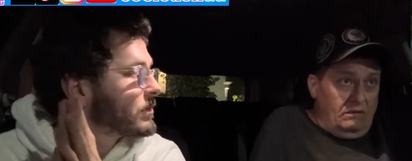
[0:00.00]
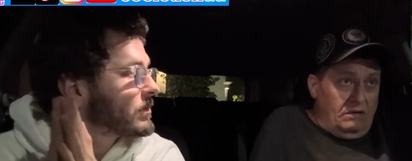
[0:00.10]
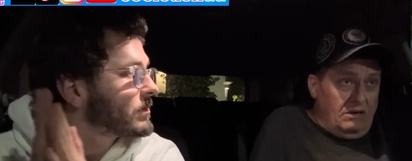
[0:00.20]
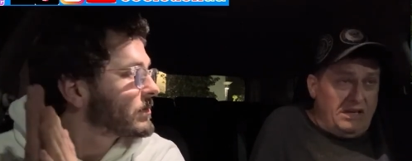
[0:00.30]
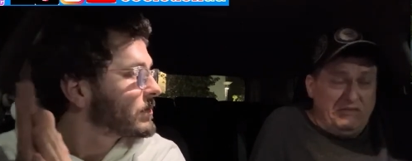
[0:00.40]

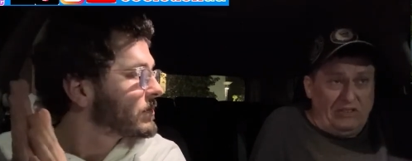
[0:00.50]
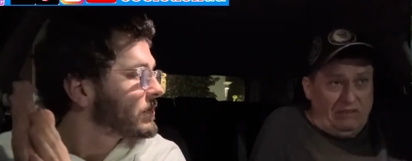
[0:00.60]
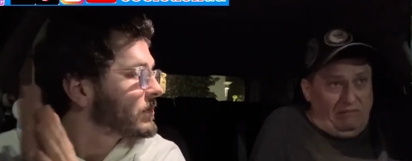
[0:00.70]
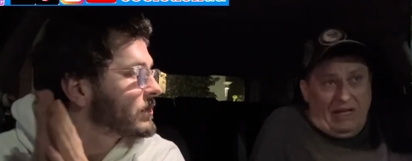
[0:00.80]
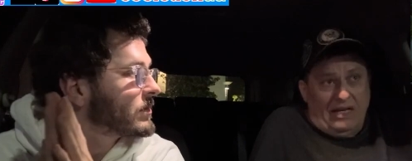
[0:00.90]
Speaker 1: I'll give this
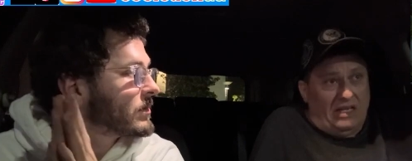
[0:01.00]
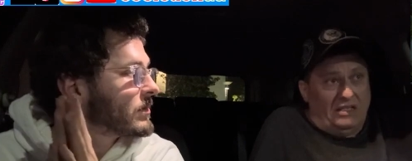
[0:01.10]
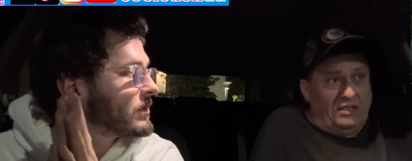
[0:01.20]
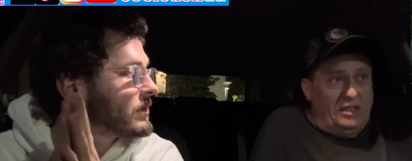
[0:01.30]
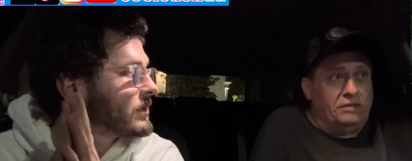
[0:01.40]
a nine out of
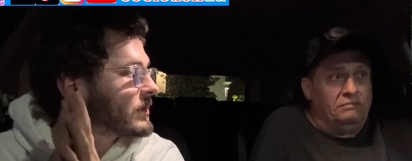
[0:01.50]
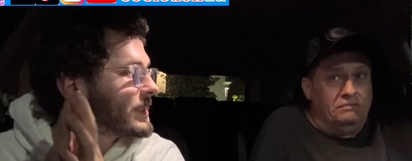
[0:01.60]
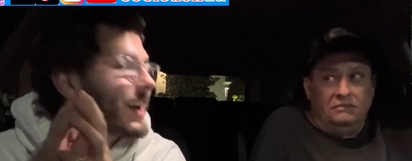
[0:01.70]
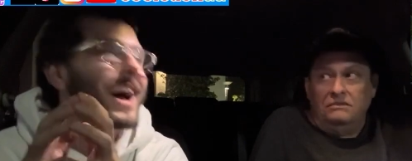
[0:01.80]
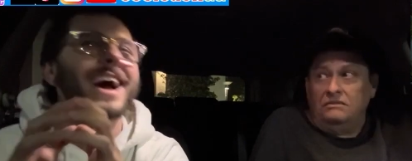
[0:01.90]
ten.
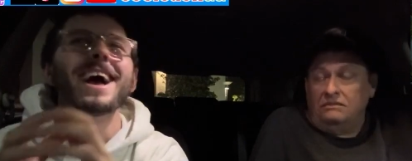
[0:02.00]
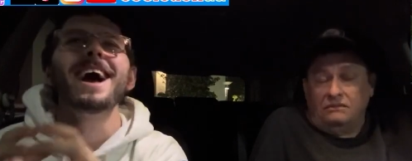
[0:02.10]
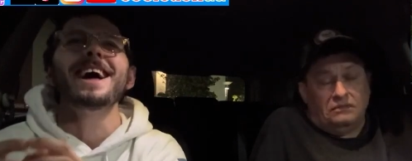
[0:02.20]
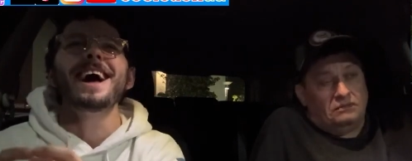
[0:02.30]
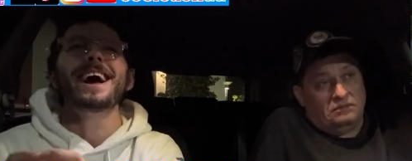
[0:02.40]

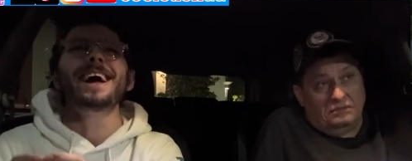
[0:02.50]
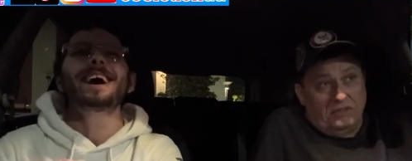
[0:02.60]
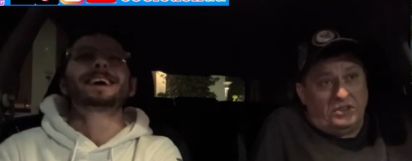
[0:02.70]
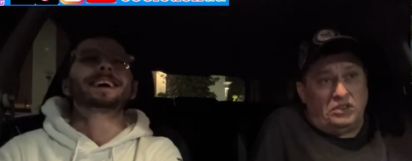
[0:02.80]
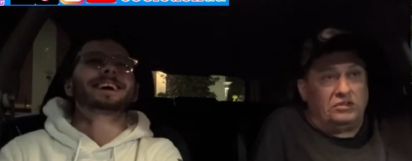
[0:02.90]

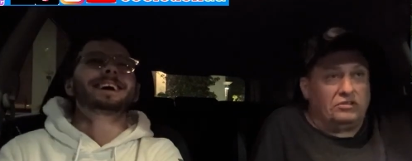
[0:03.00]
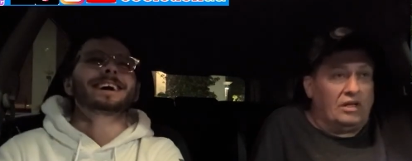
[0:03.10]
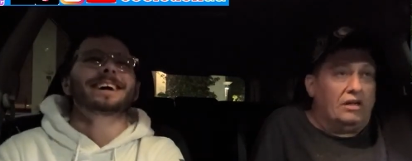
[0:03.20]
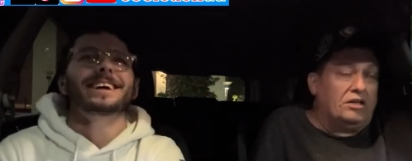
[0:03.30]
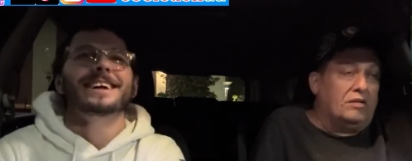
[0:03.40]
This is a
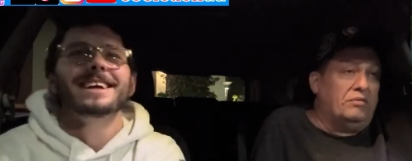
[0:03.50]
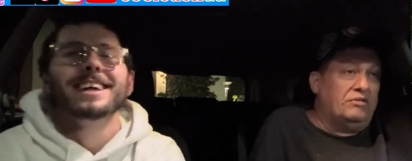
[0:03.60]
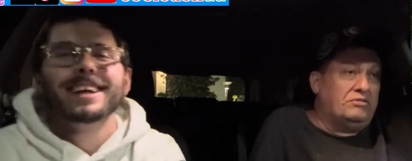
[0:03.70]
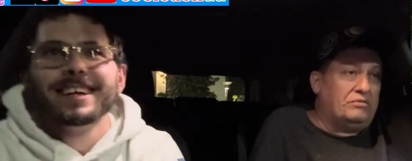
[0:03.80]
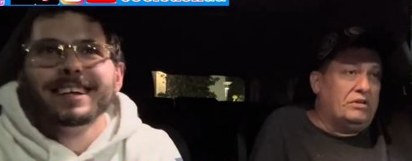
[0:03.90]
solid game.
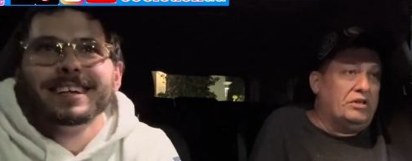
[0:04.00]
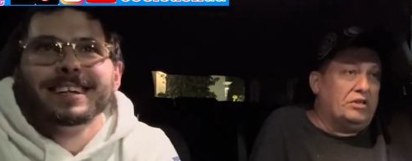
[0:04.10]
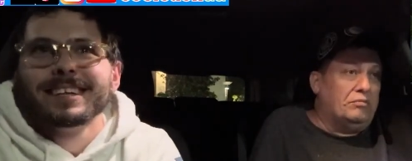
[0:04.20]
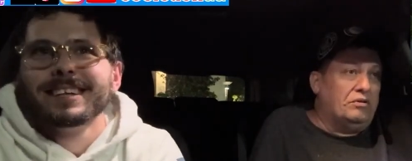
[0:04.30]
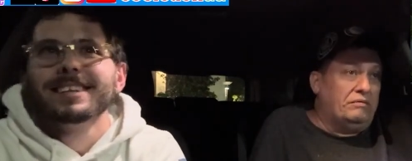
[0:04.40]
This is a really
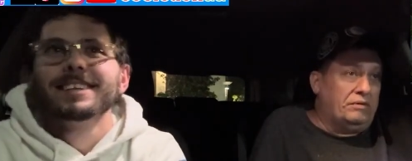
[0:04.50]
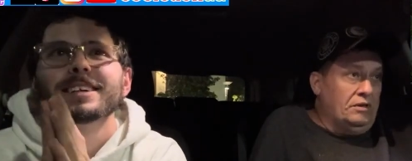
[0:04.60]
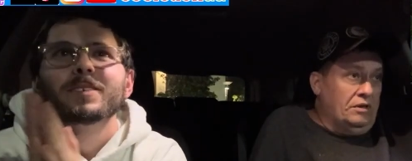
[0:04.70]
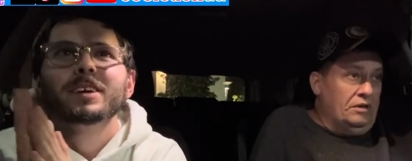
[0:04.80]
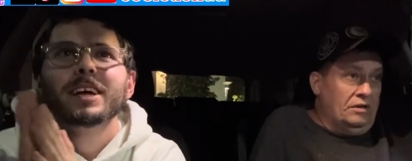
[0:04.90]
good movie.
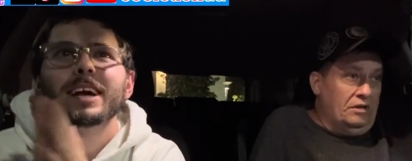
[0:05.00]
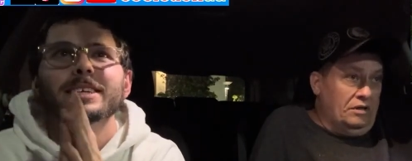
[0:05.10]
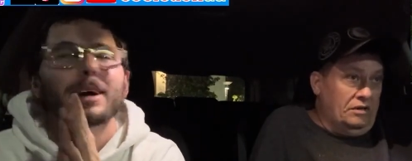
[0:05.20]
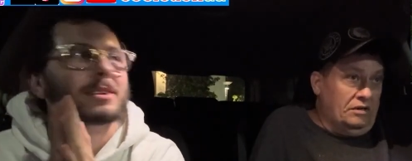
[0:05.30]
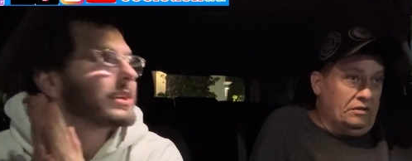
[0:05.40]
Speaker 2: We think it's
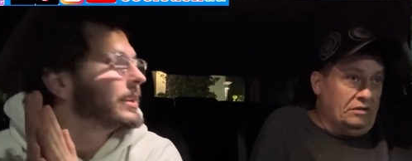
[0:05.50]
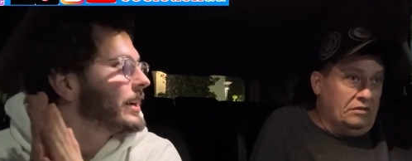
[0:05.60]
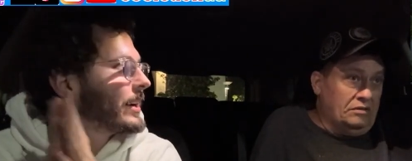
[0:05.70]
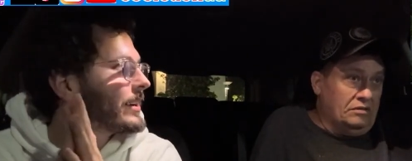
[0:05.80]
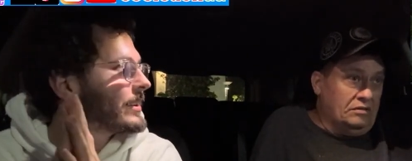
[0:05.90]
top ten of the
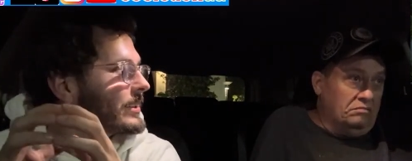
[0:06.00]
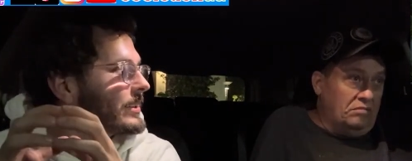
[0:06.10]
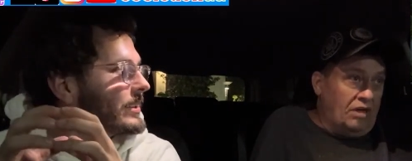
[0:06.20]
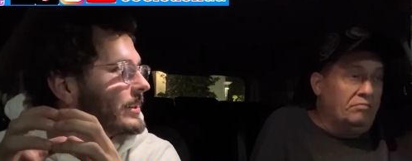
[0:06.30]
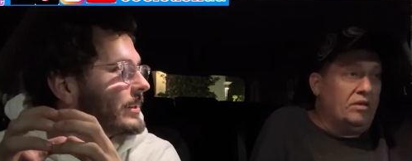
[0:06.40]
year?
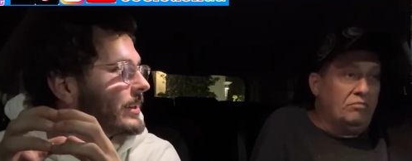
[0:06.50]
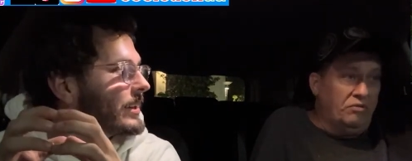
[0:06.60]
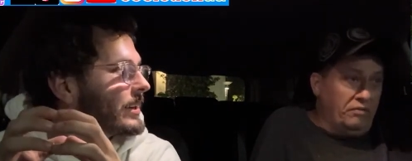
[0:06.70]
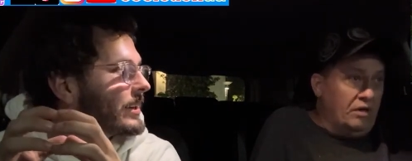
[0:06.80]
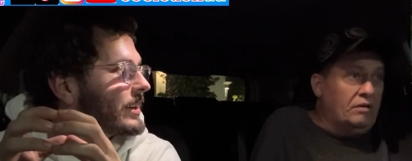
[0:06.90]
Top ten
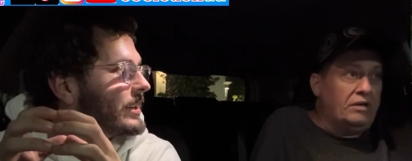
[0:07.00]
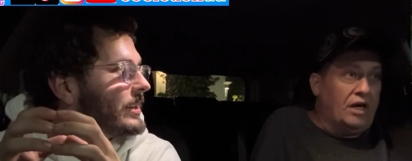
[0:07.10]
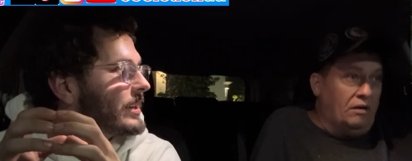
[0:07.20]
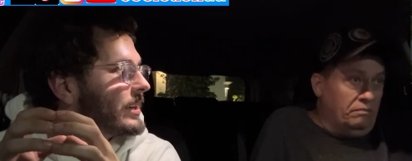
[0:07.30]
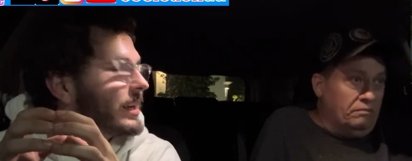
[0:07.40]
movie?
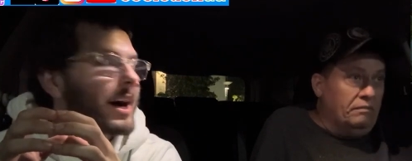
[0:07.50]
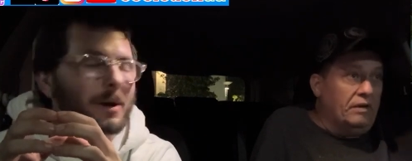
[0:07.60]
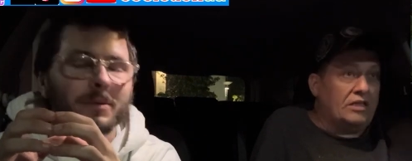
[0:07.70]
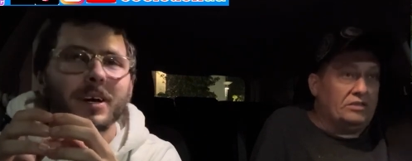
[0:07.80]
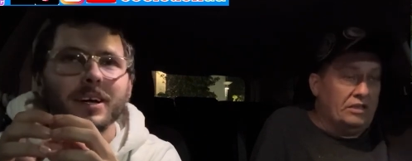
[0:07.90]
Speaker 1: Yeah.
Speaker 2: Yeah.
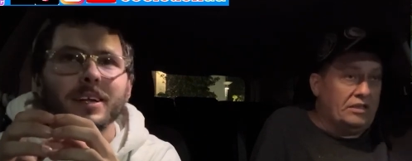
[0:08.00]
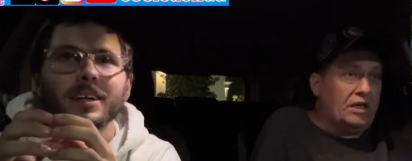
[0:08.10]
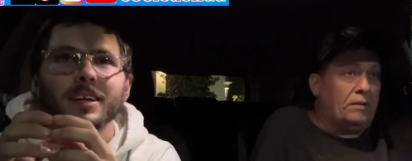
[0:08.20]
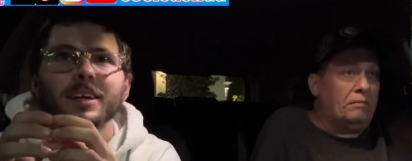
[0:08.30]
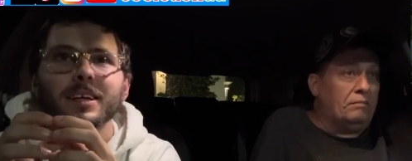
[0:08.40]
Speaker 1: I can yeah. see
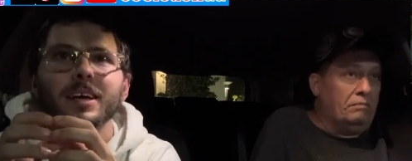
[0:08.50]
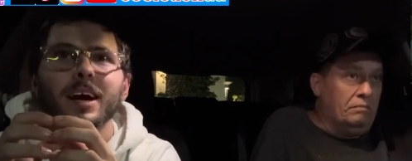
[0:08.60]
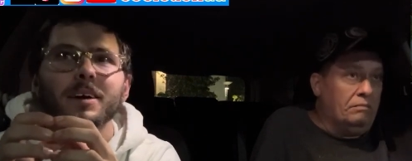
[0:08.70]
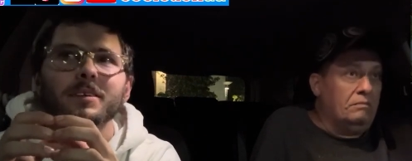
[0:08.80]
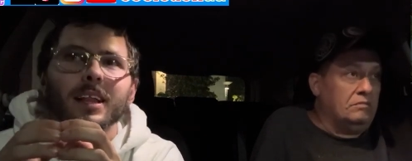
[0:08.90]
that.
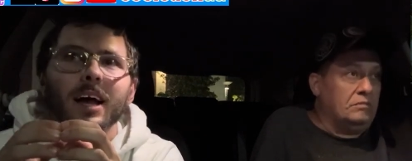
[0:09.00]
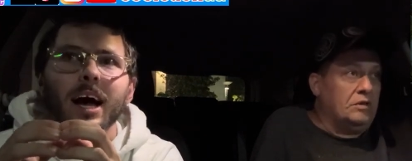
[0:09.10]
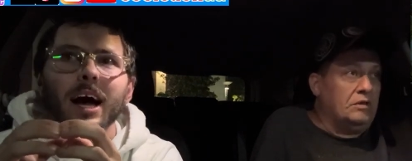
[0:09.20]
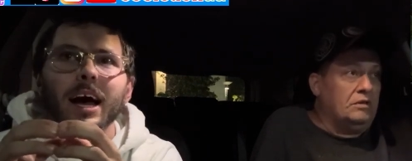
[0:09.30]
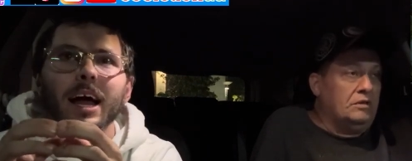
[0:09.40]
Speaker 2: Yeah.
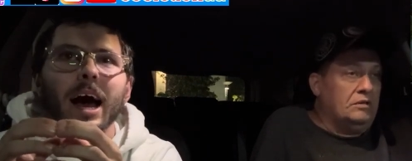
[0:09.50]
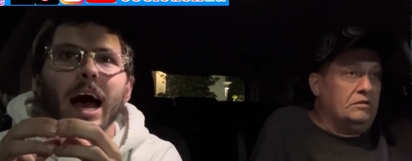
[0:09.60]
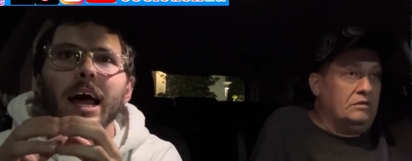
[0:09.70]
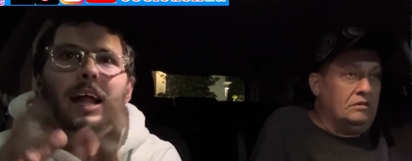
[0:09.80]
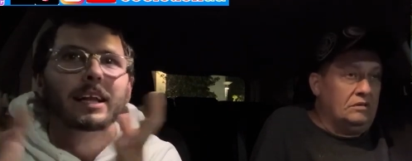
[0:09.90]
I I I,
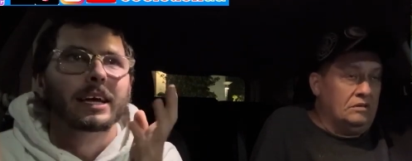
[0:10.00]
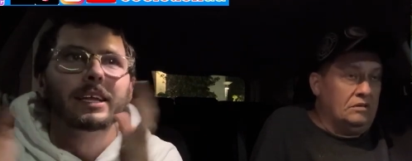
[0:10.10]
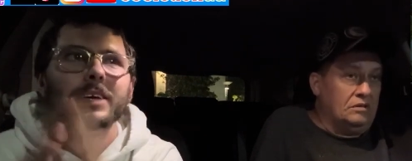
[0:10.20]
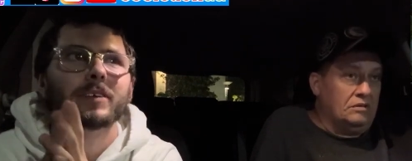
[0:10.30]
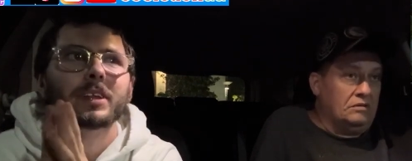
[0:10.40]
have, I
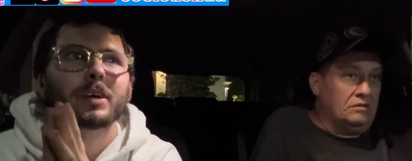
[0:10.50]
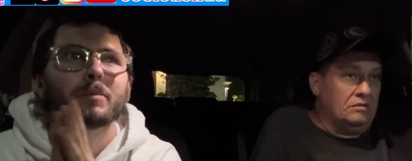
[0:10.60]
can't think of anything